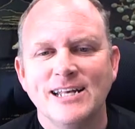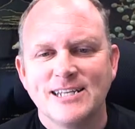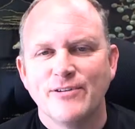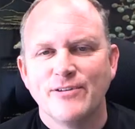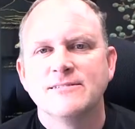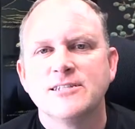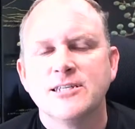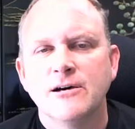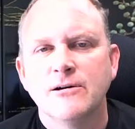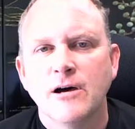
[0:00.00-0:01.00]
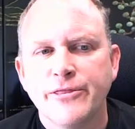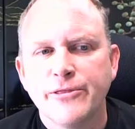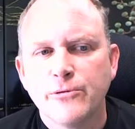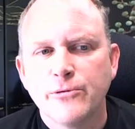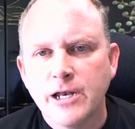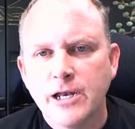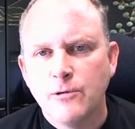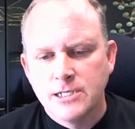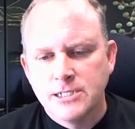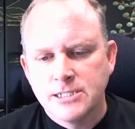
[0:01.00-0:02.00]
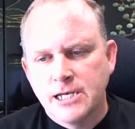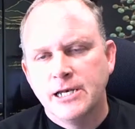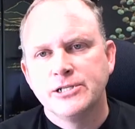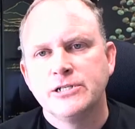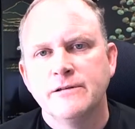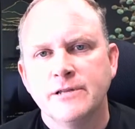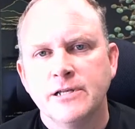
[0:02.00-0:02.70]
is everything. So Authority was an initiative